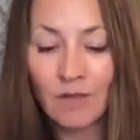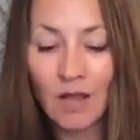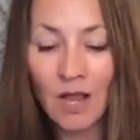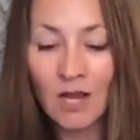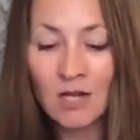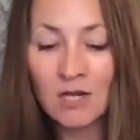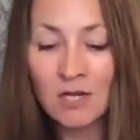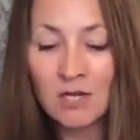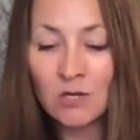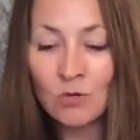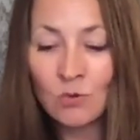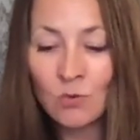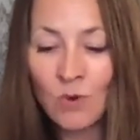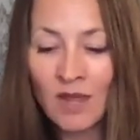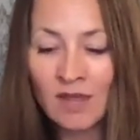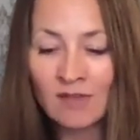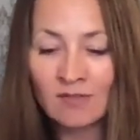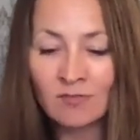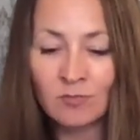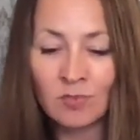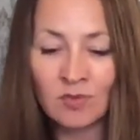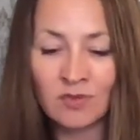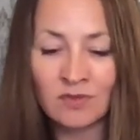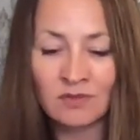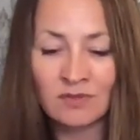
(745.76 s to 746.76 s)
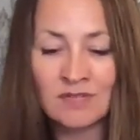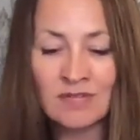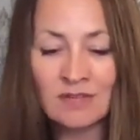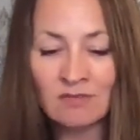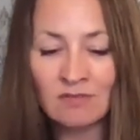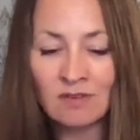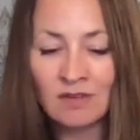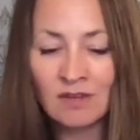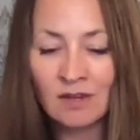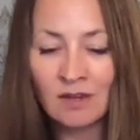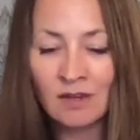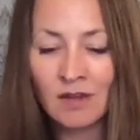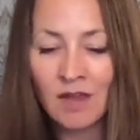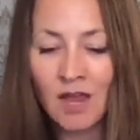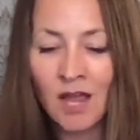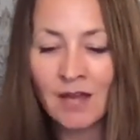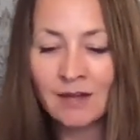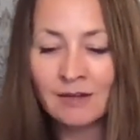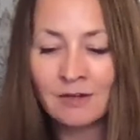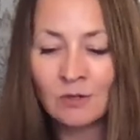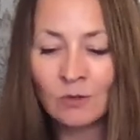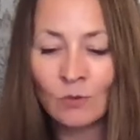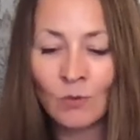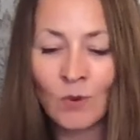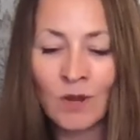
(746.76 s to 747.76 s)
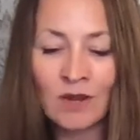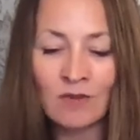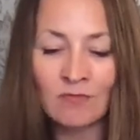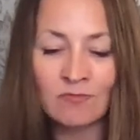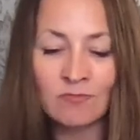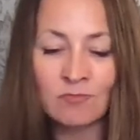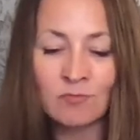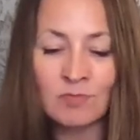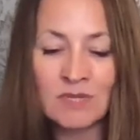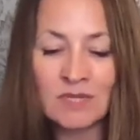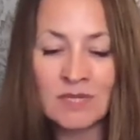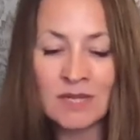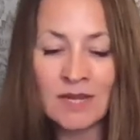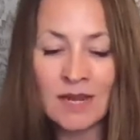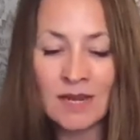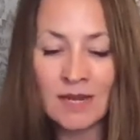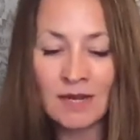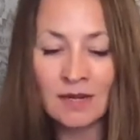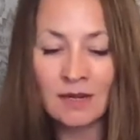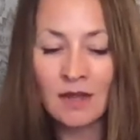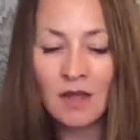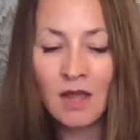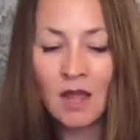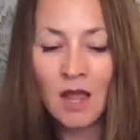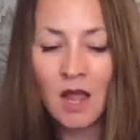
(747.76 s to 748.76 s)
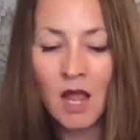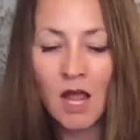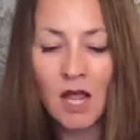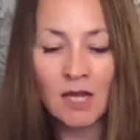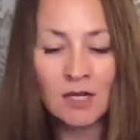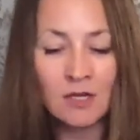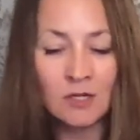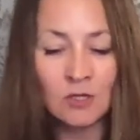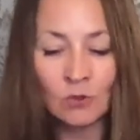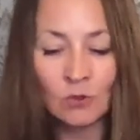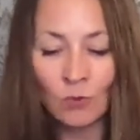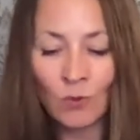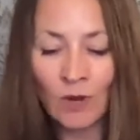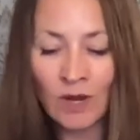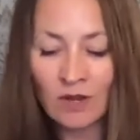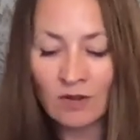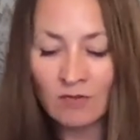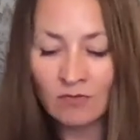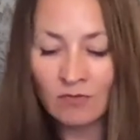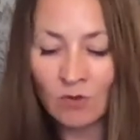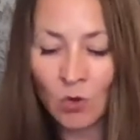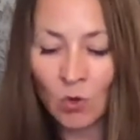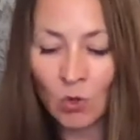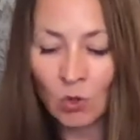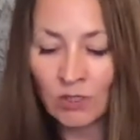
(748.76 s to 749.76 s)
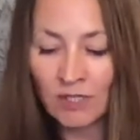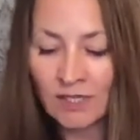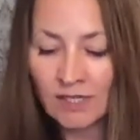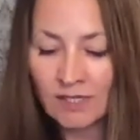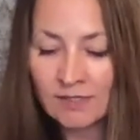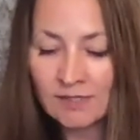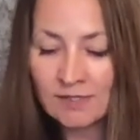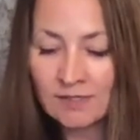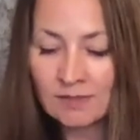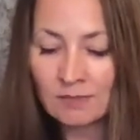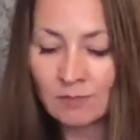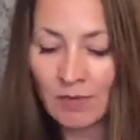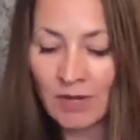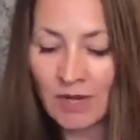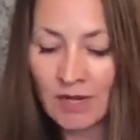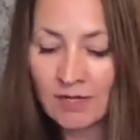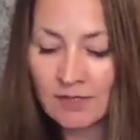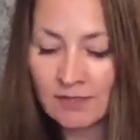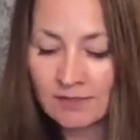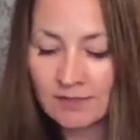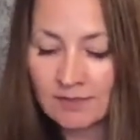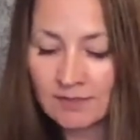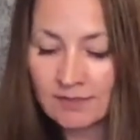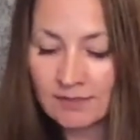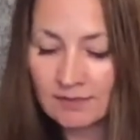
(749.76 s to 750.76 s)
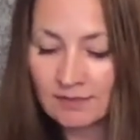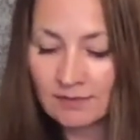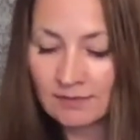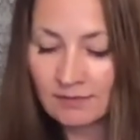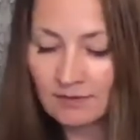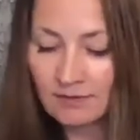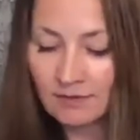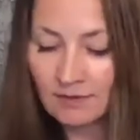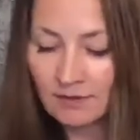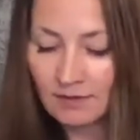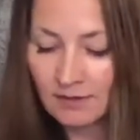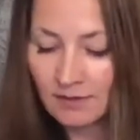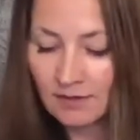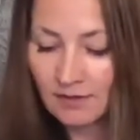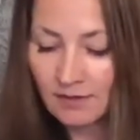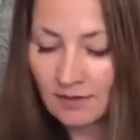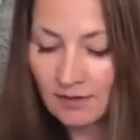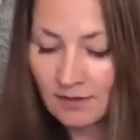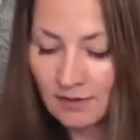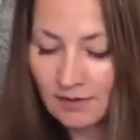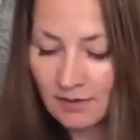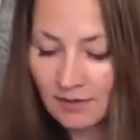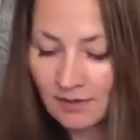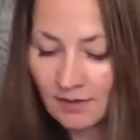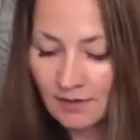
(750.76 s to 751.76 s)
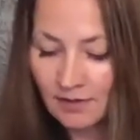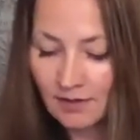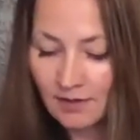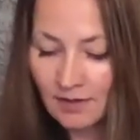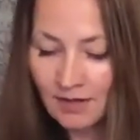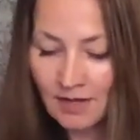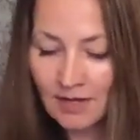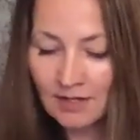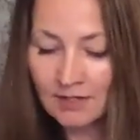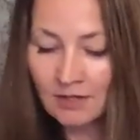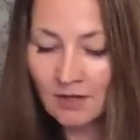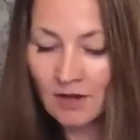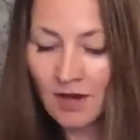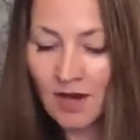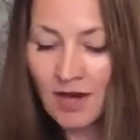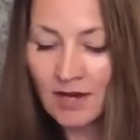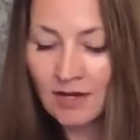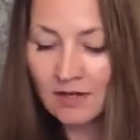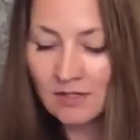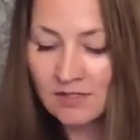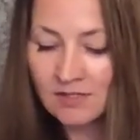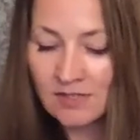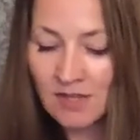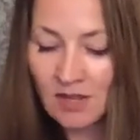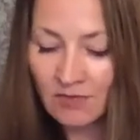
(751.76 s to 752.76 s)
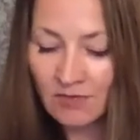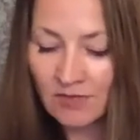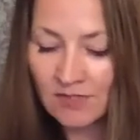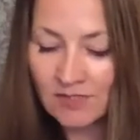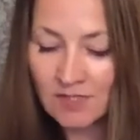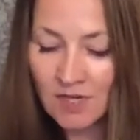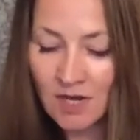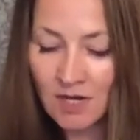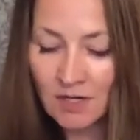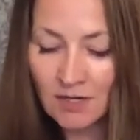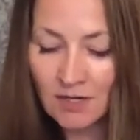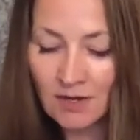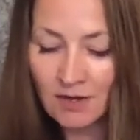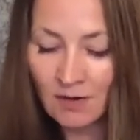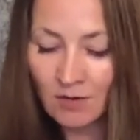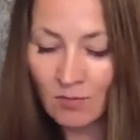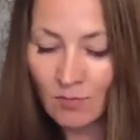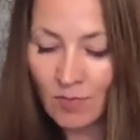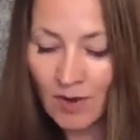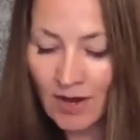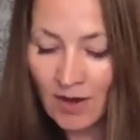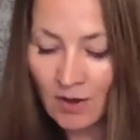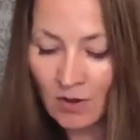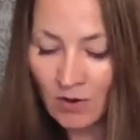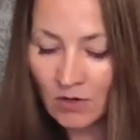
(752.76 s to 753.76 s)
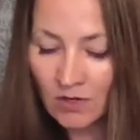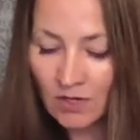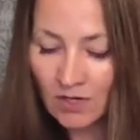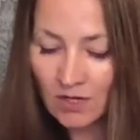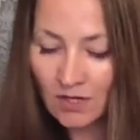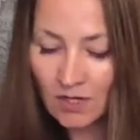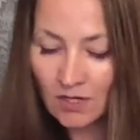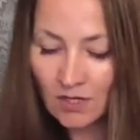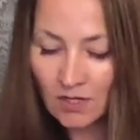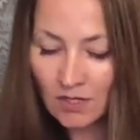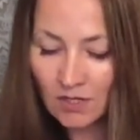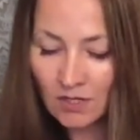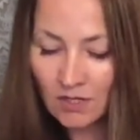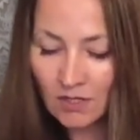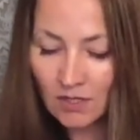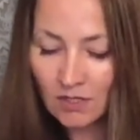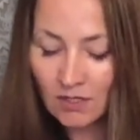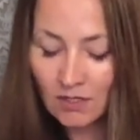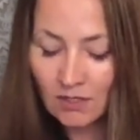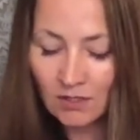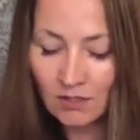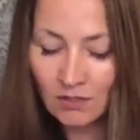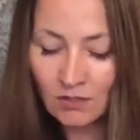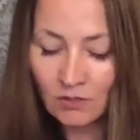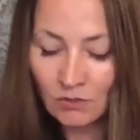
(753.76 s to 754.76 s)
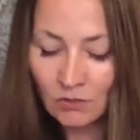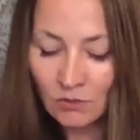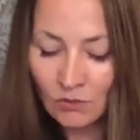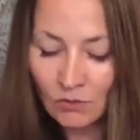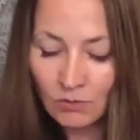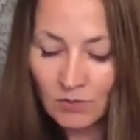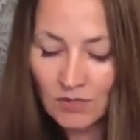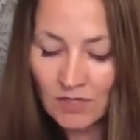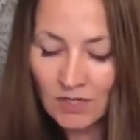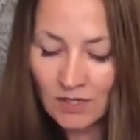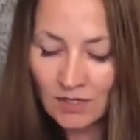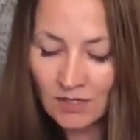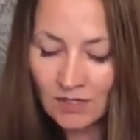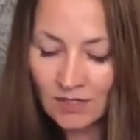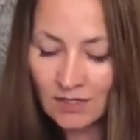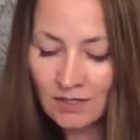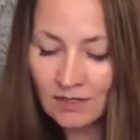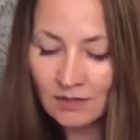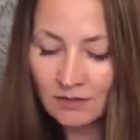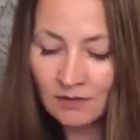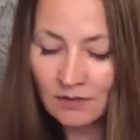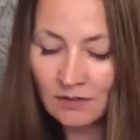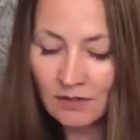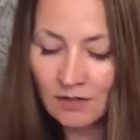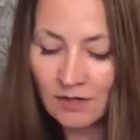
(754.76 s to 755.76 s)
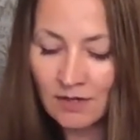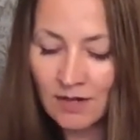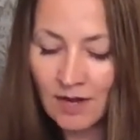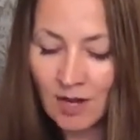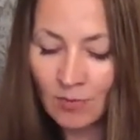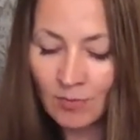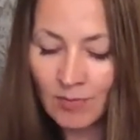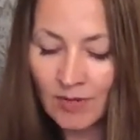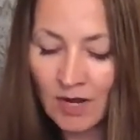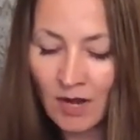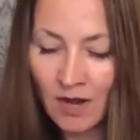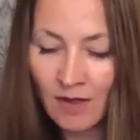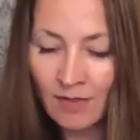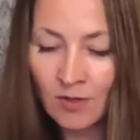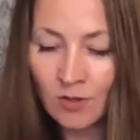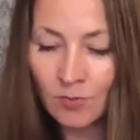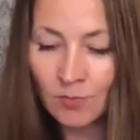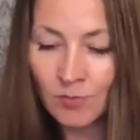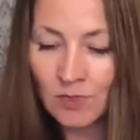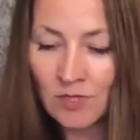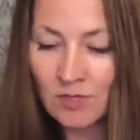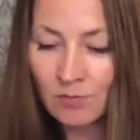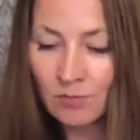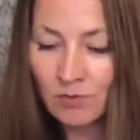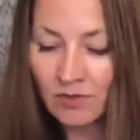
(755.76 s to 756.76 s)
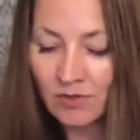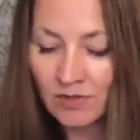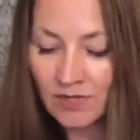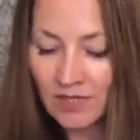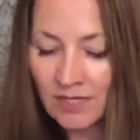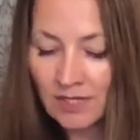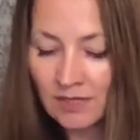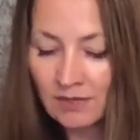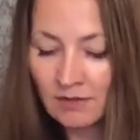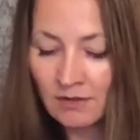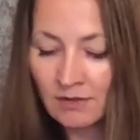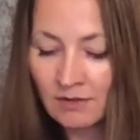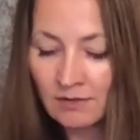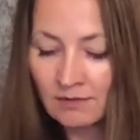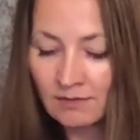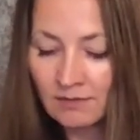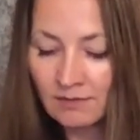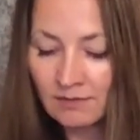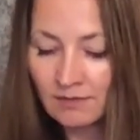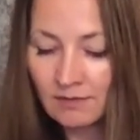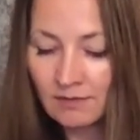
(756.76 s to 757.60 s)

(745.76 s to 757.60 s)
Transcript: A new way of believing, a new way of being, a new way of holding space. And your higher self is talking about you being a healer and helping other people heal.